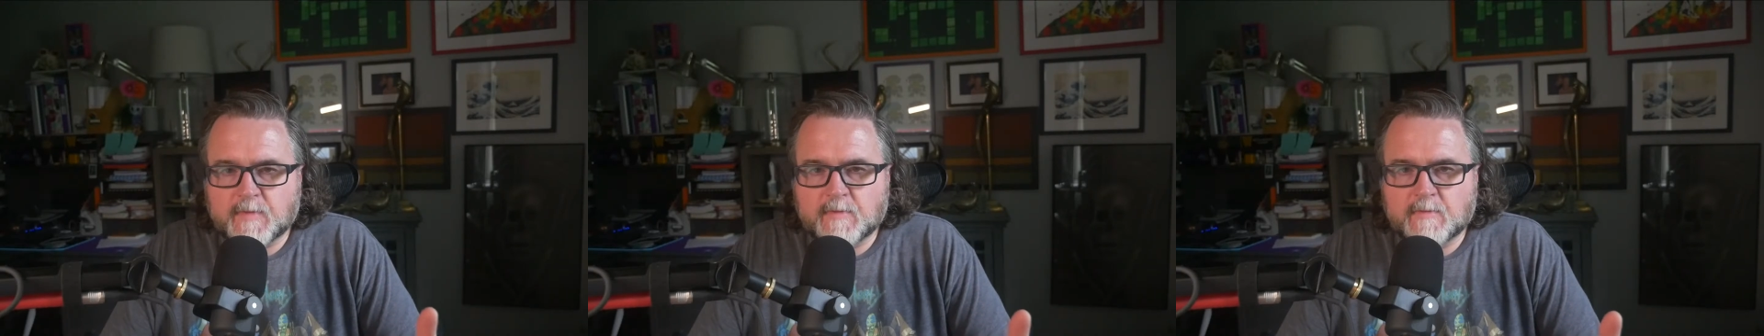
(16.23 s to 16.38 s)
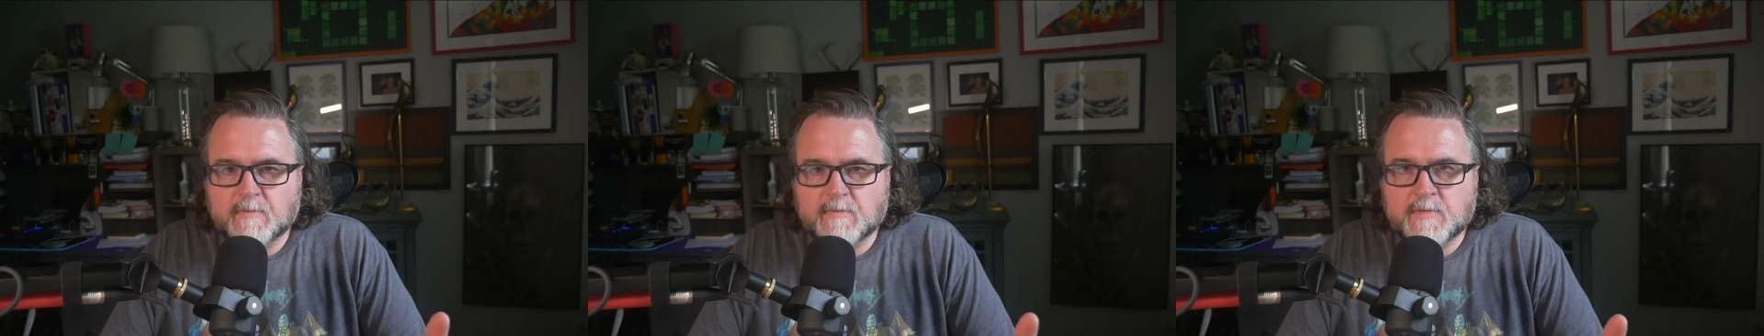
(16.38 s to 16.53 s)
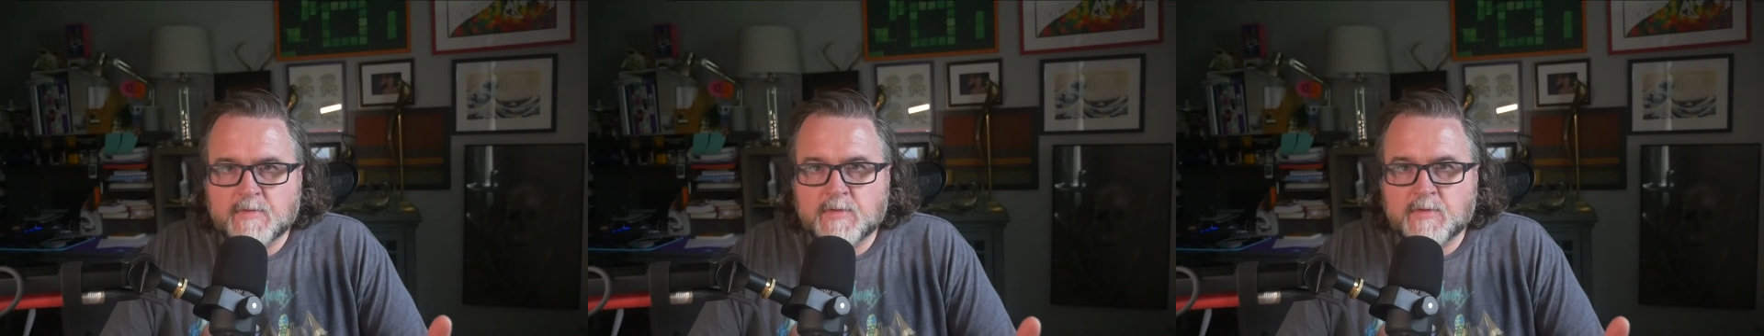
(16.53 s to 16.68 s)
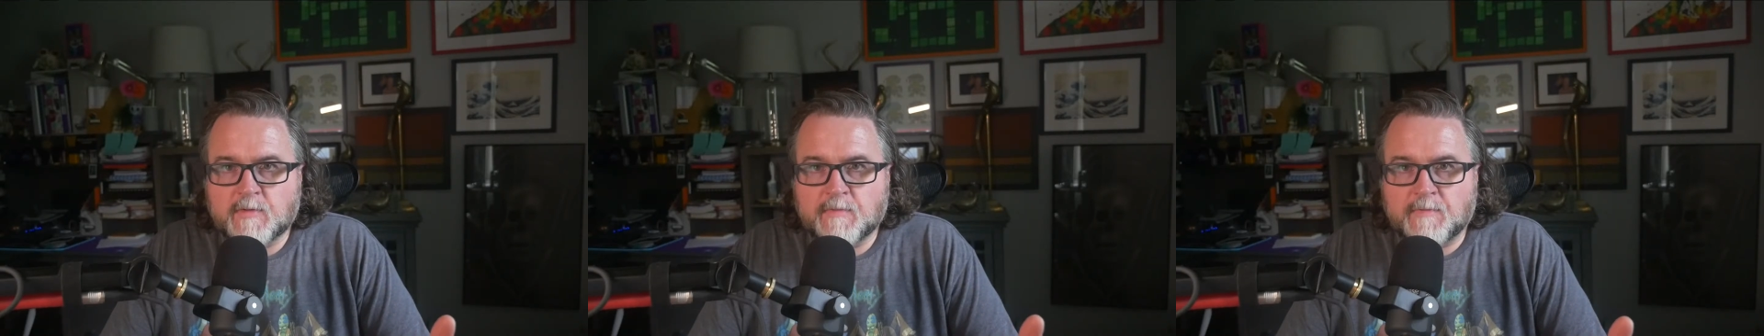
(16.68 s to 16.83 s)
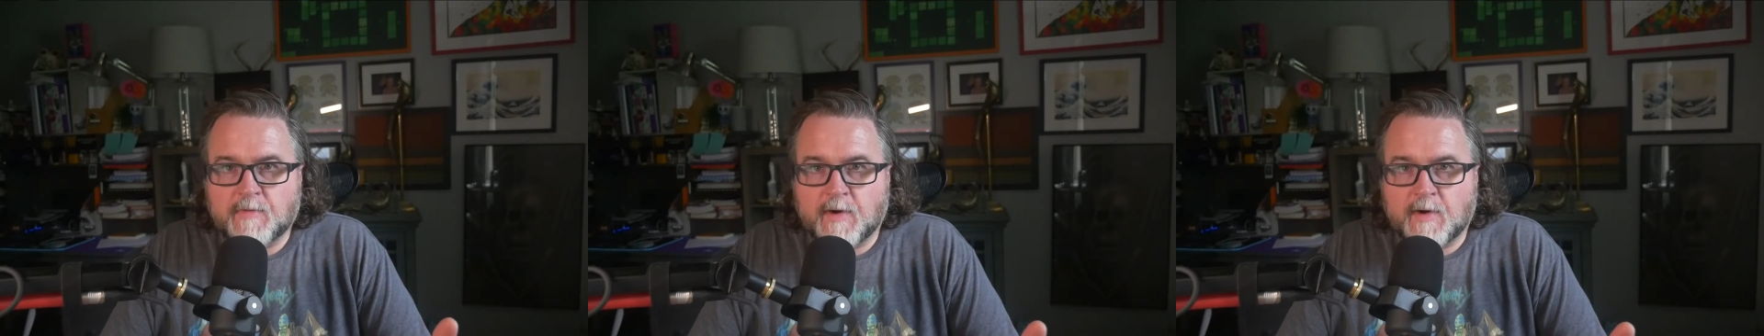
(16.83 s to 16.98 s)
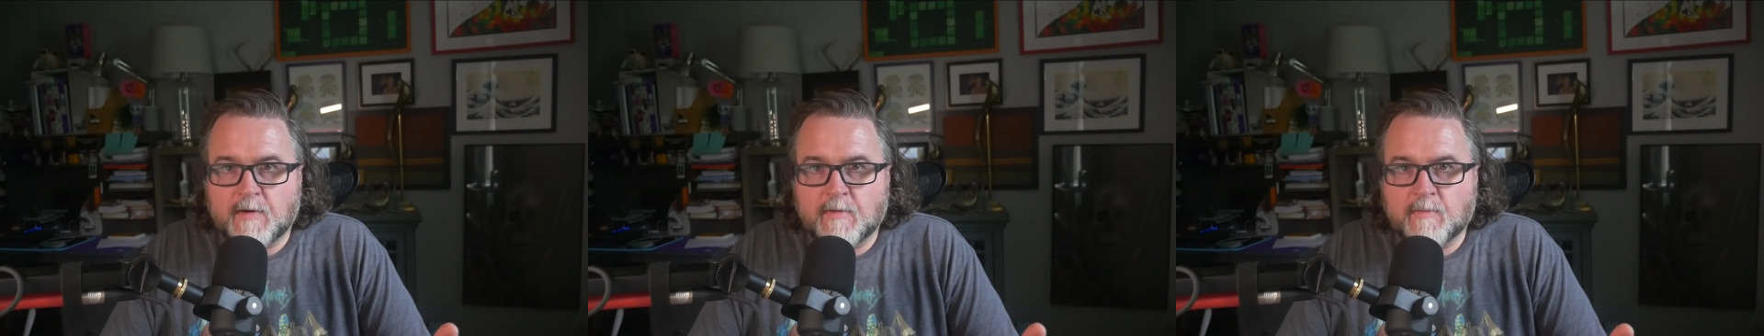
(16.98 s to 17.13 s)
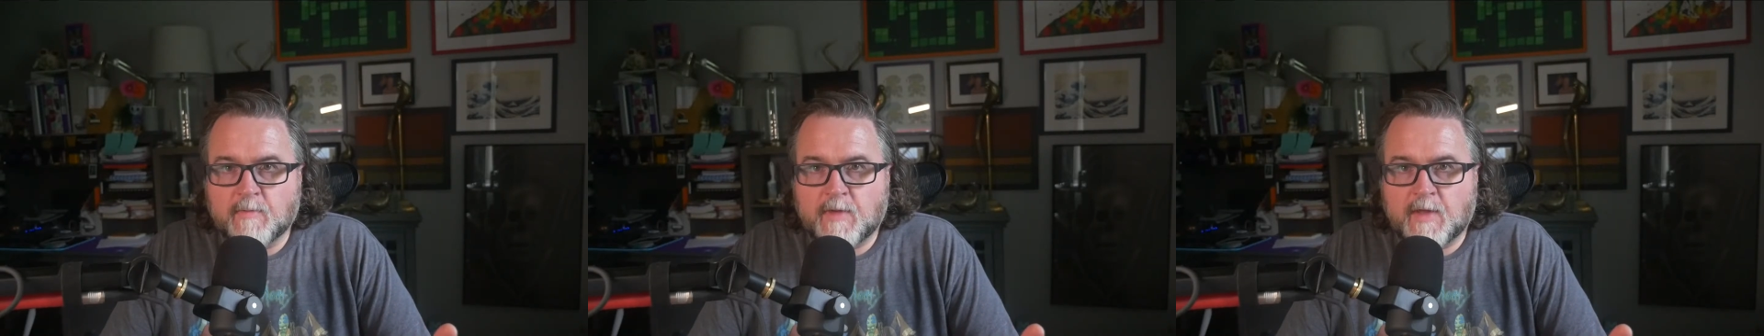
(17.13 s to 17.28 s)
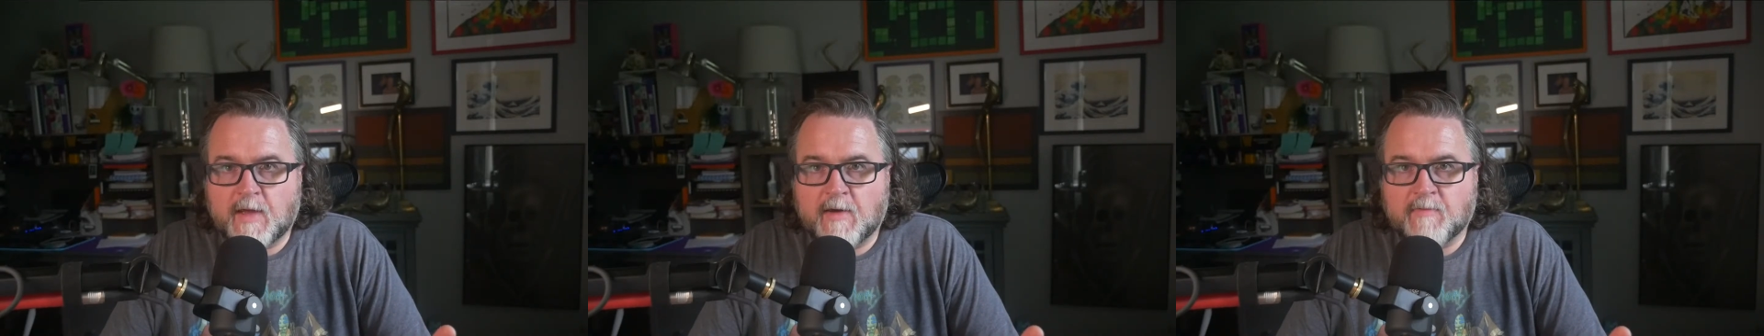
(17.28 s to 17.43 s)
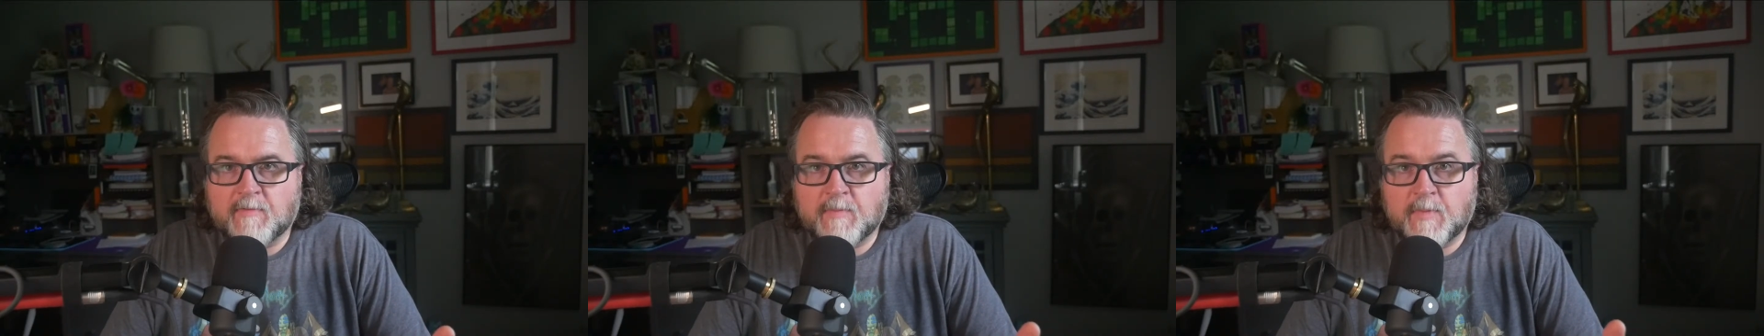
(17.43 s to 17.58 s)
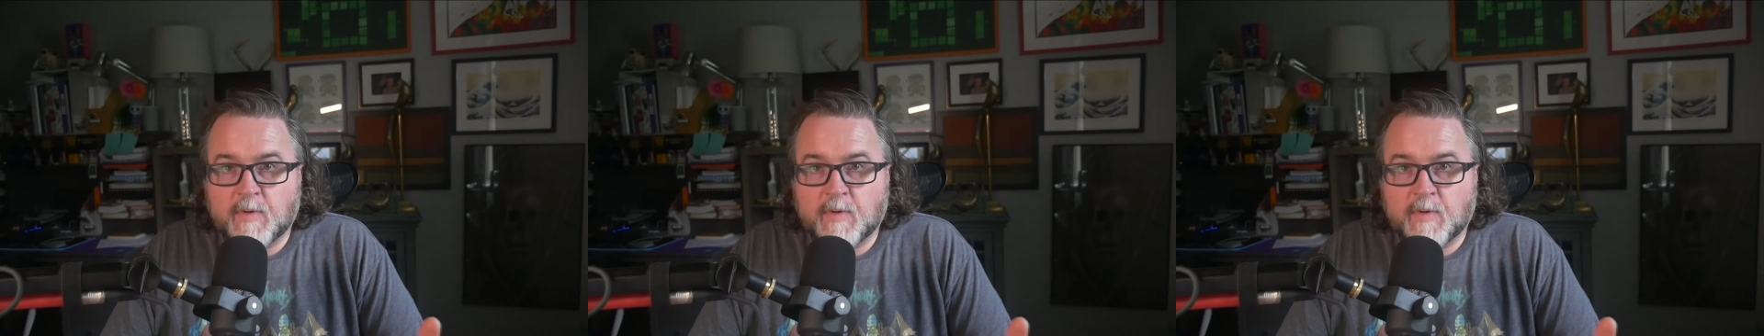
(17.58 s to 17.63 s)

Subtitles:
So far we have